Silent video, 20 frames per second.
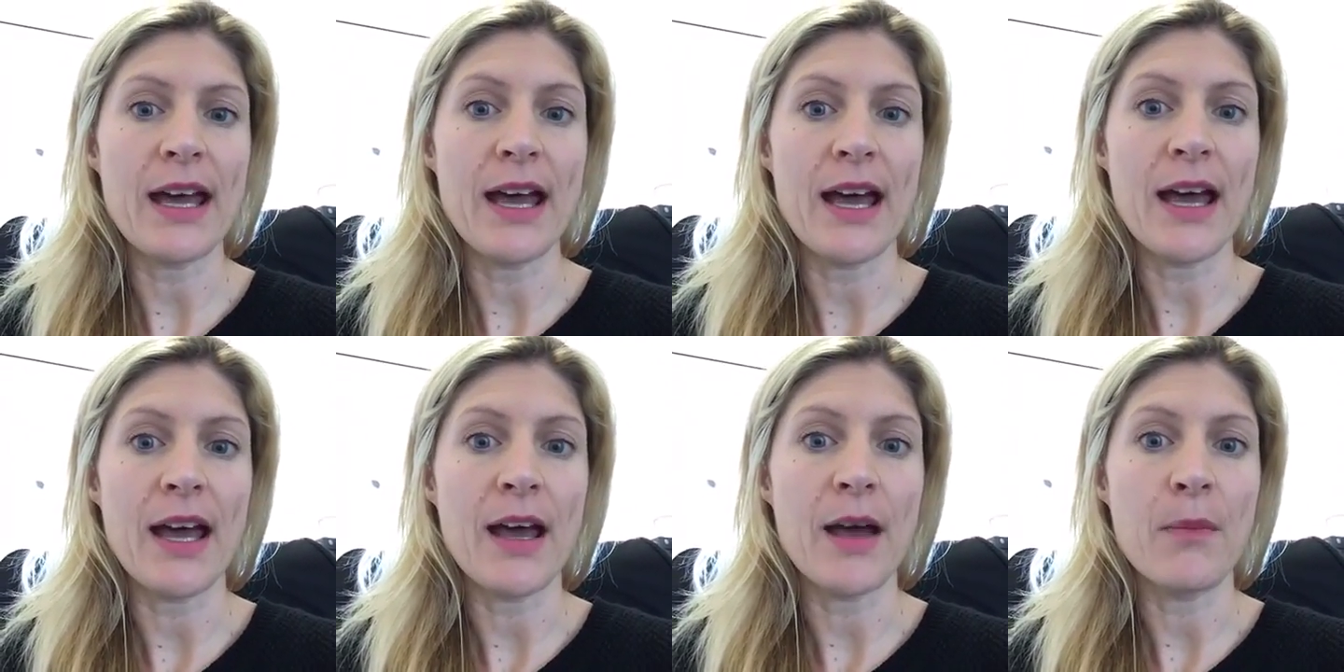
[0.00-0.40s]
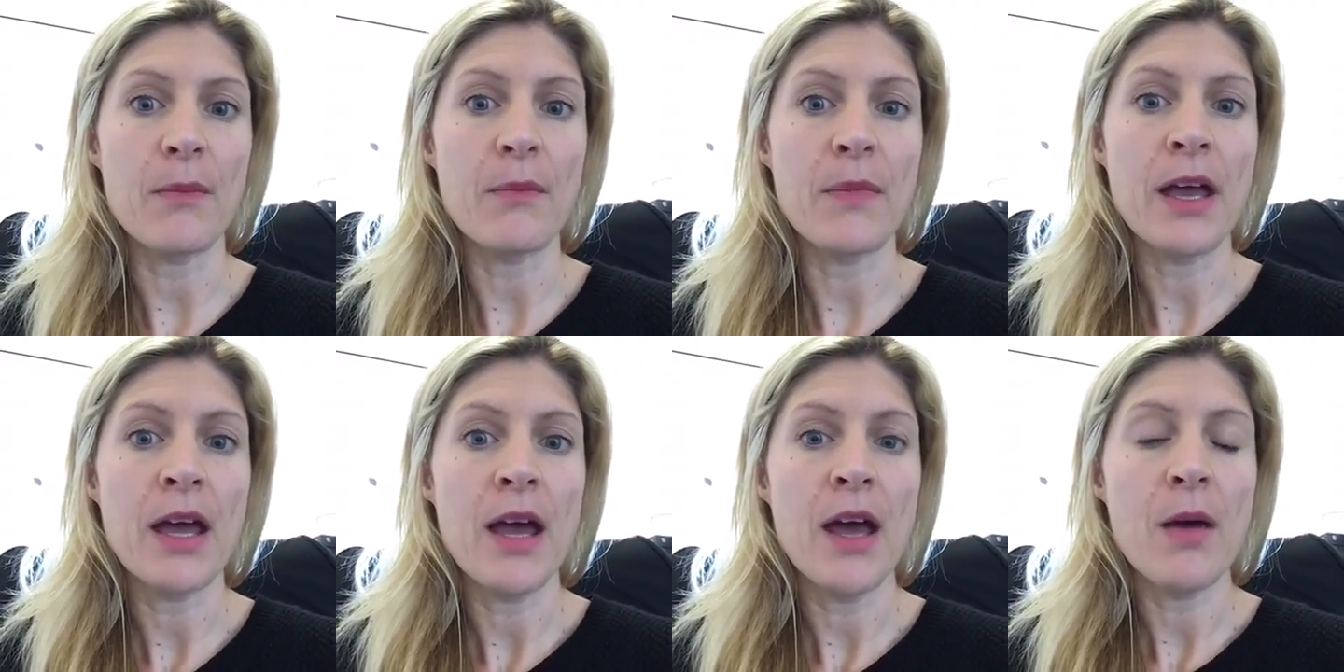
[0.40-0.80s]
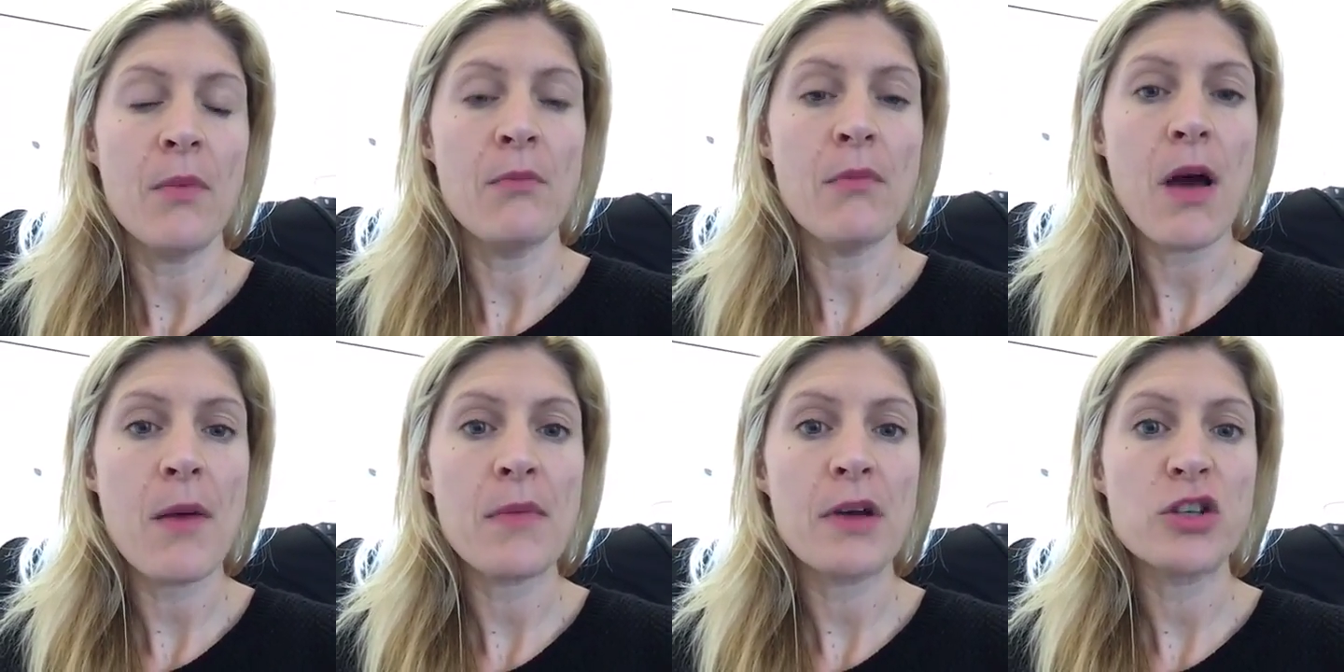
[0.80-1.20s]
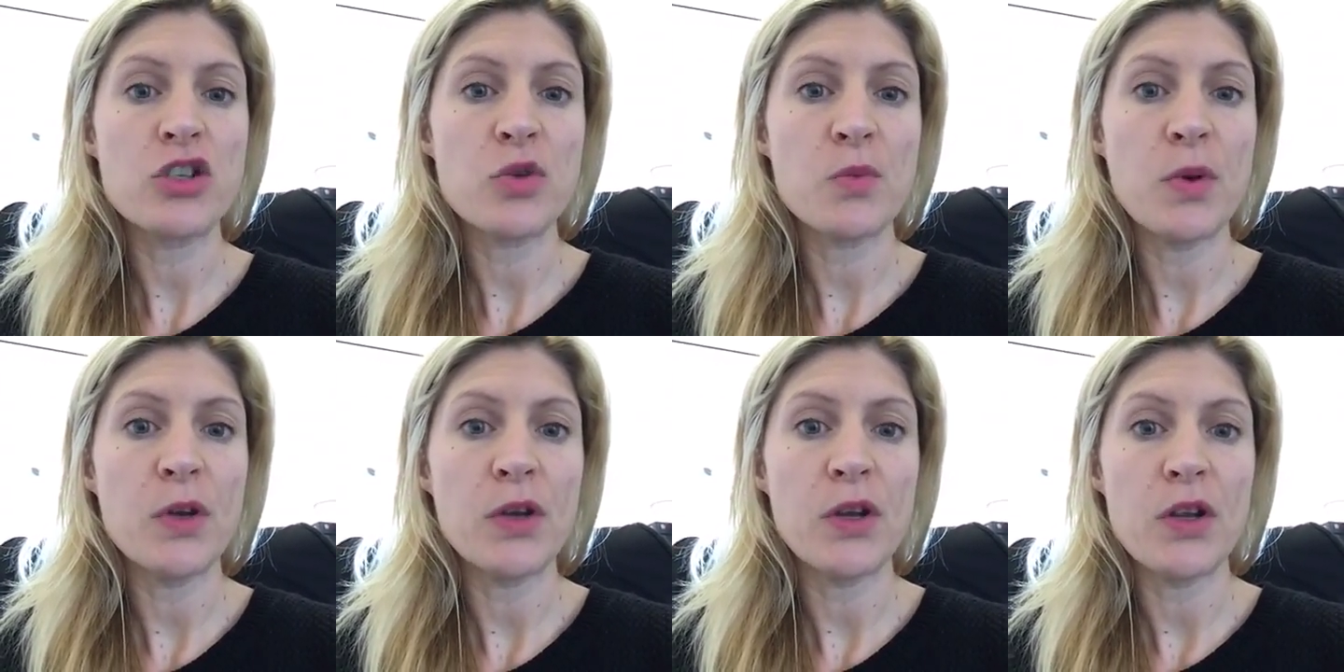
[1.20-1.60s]
mum
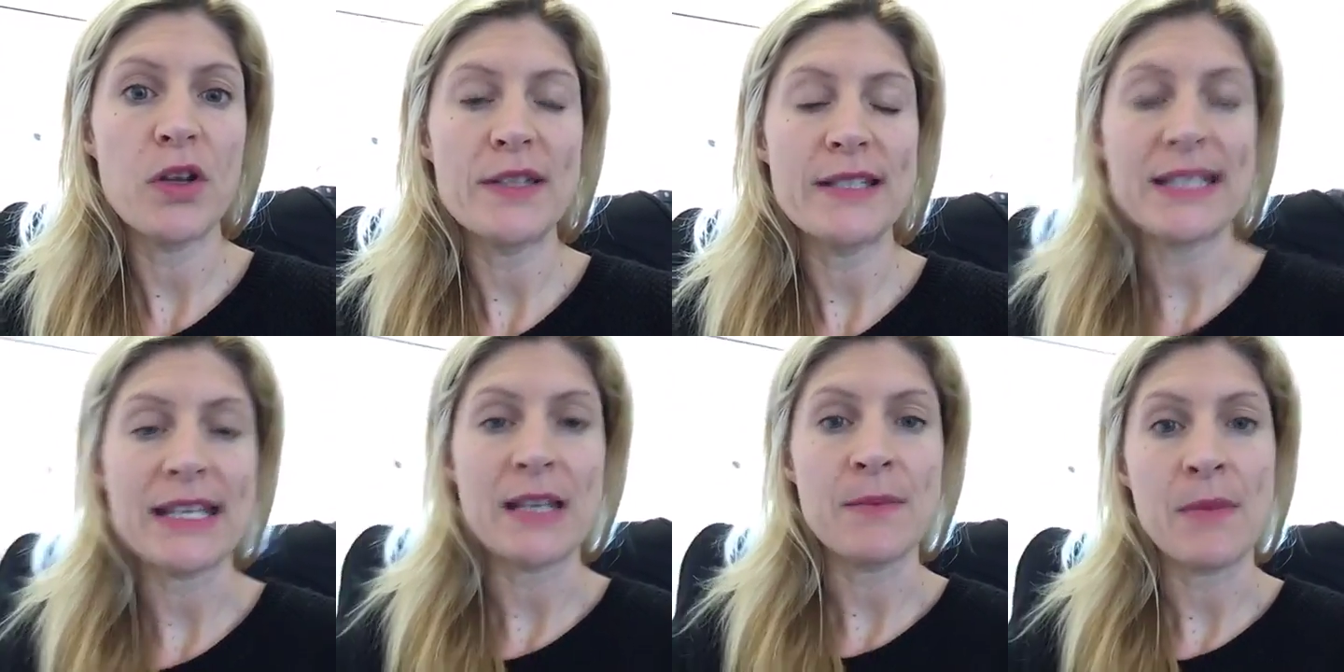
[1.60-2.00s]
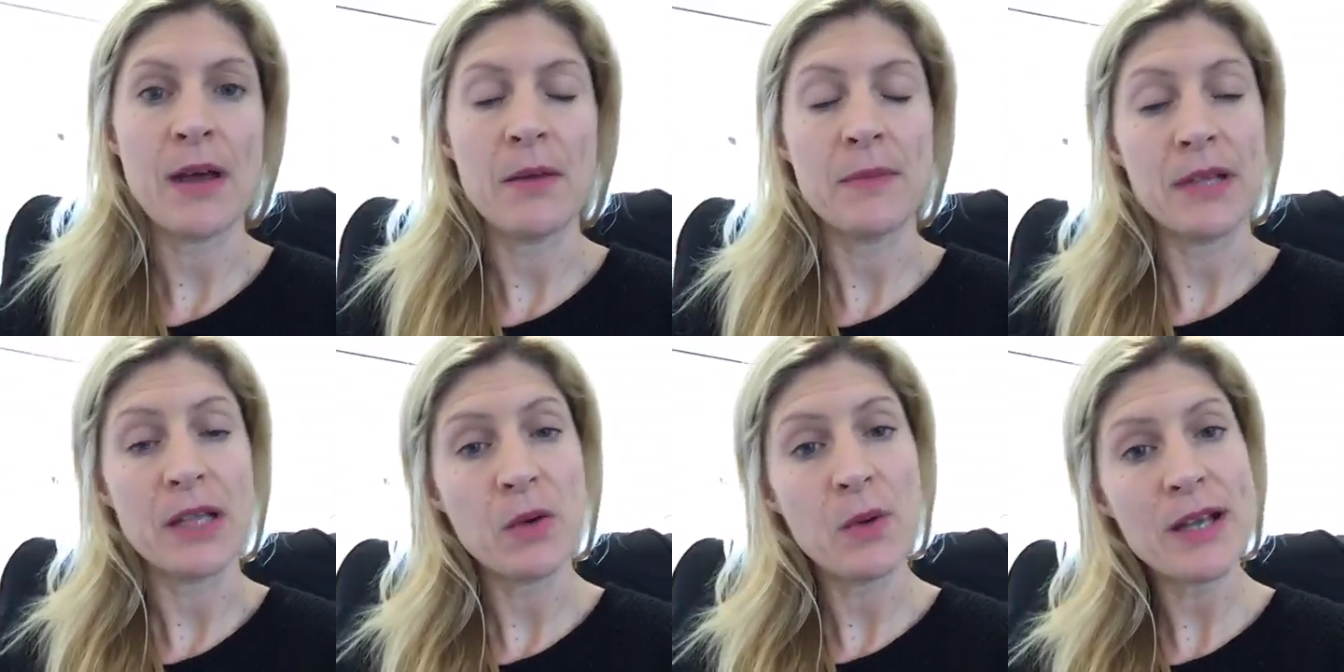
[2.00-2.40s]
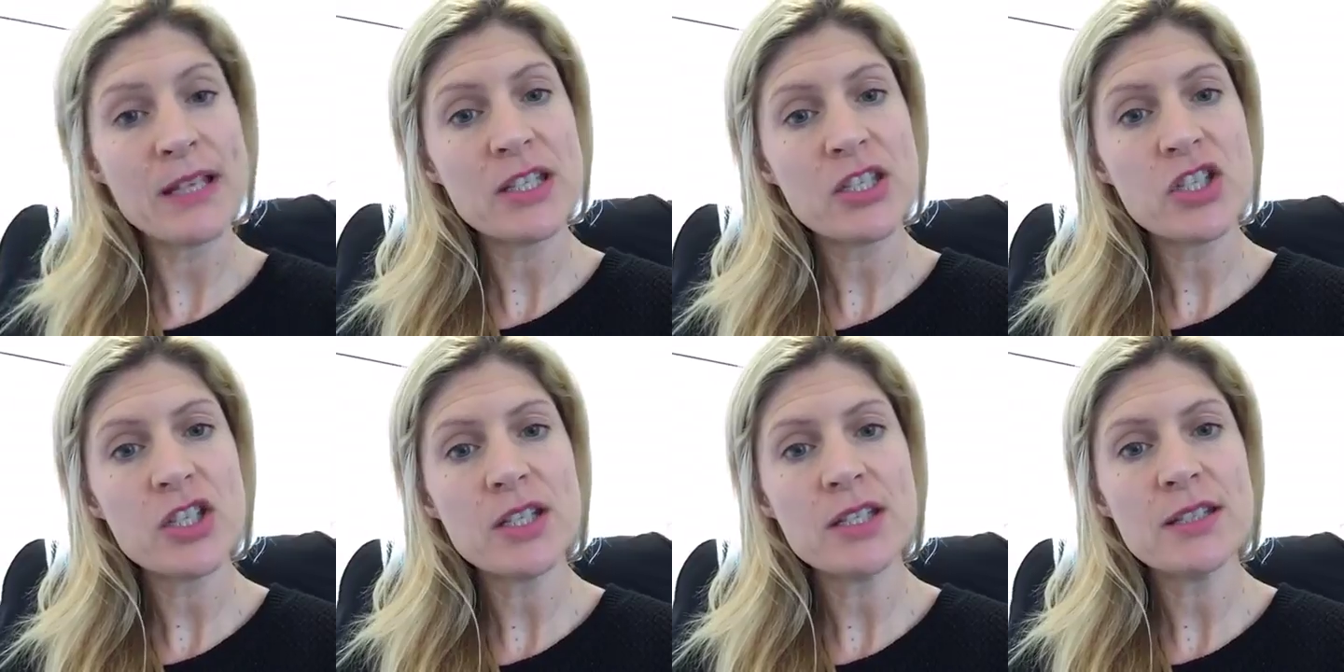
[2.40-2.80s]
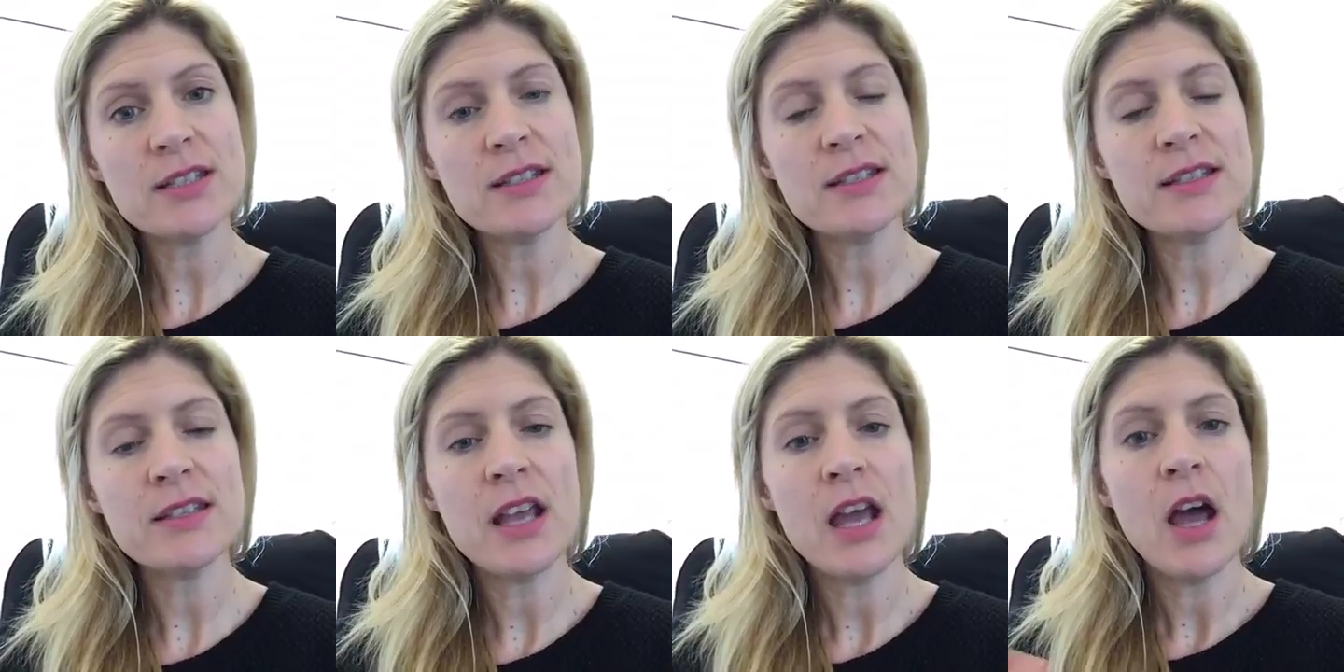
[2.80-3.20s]
entrepreneurs email me
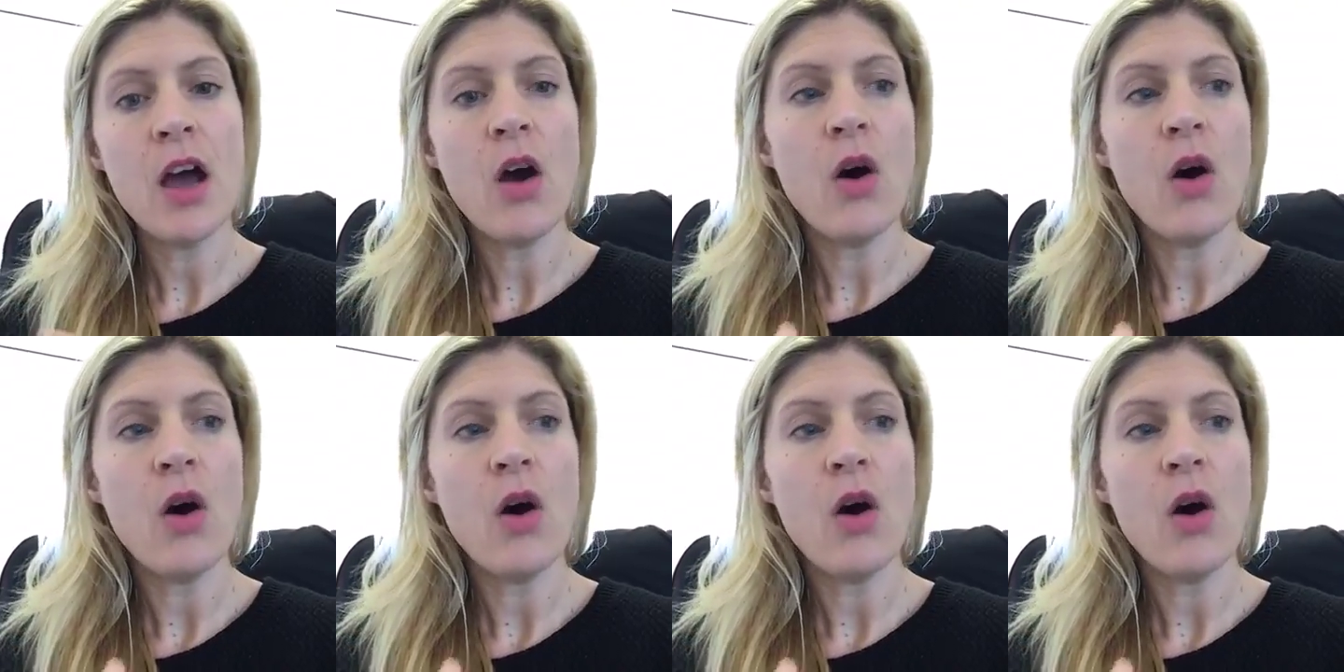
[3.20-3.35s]
questions,